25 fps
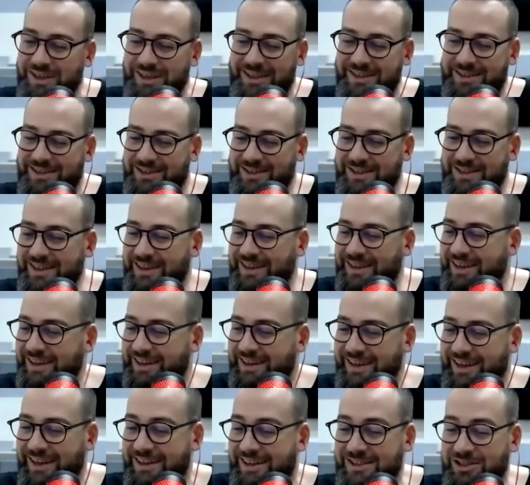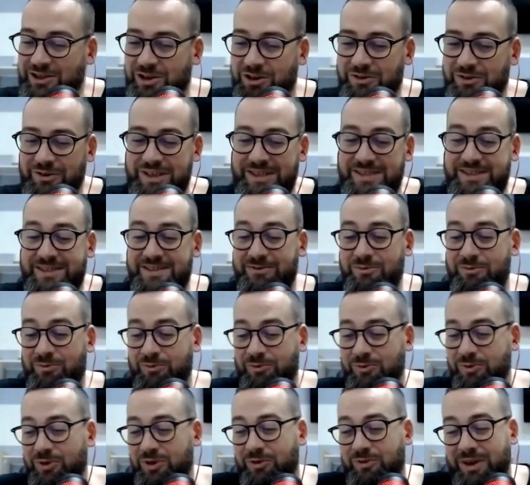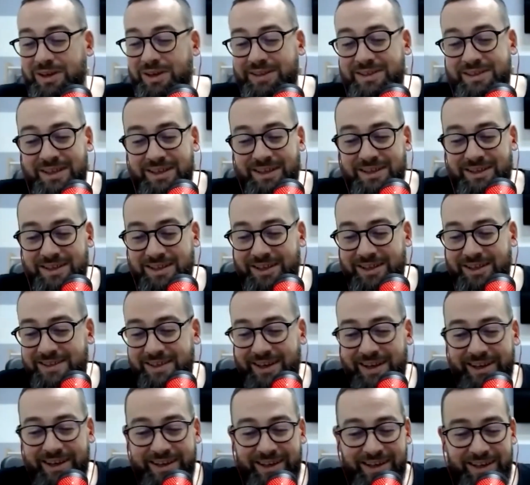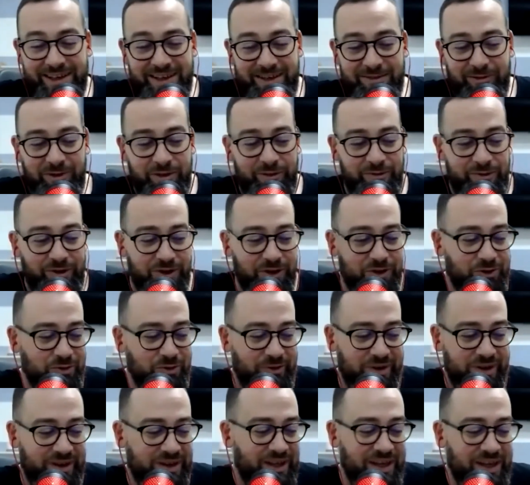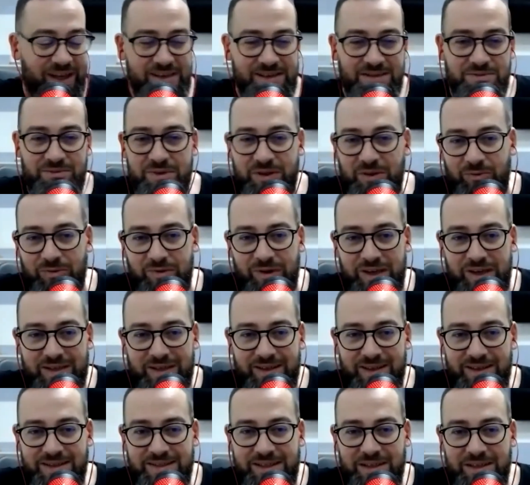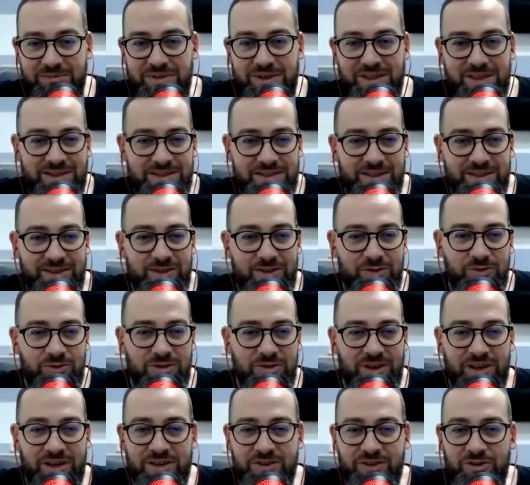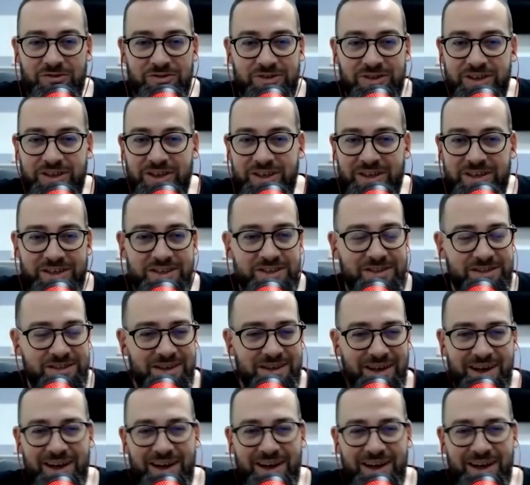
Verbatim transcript: it's it's always the one thing that I refer to when they ask me what are some things that you learn over the years